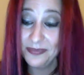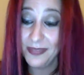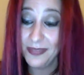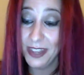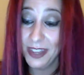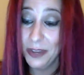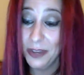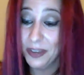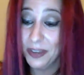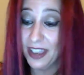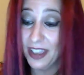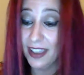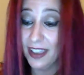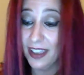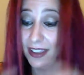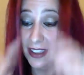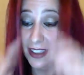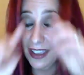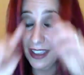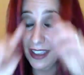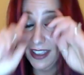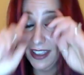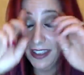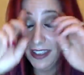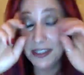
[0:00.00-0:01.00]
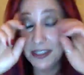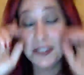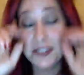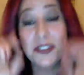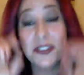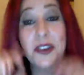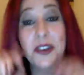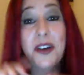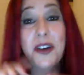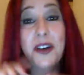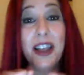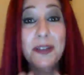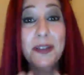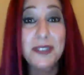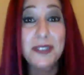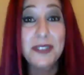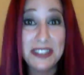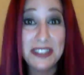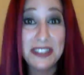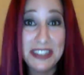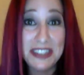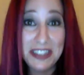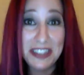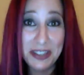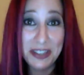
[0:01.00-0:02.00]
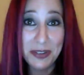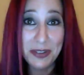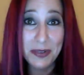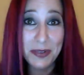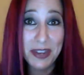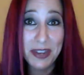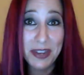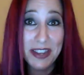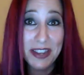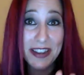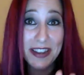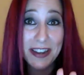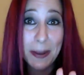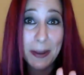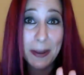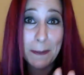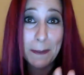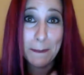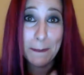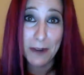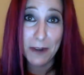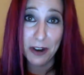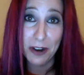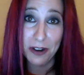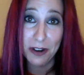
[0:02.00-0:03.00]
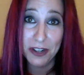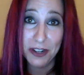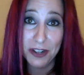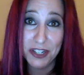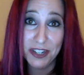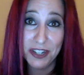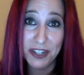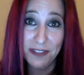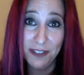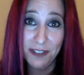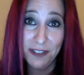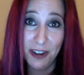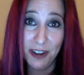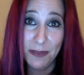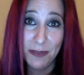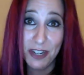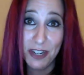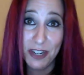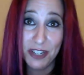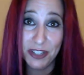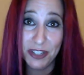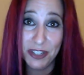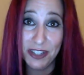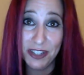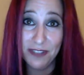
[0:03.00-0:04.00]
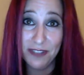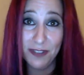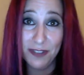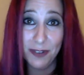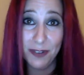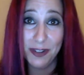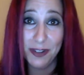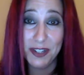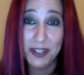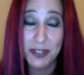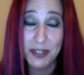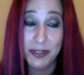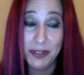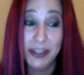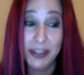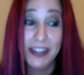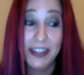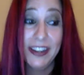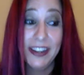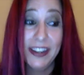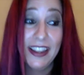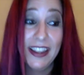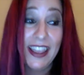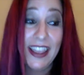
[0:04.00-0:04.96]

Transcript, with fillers: Okay, so I will see you in March. Very much looking forward to it.